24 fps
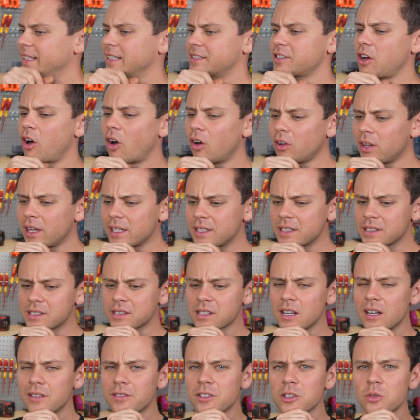that's all I
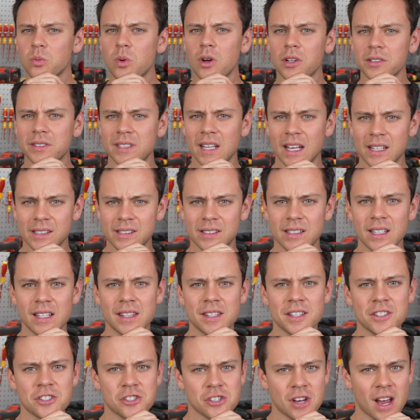discovered while testing
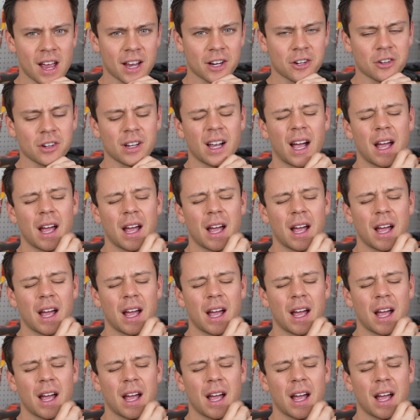the Jackery.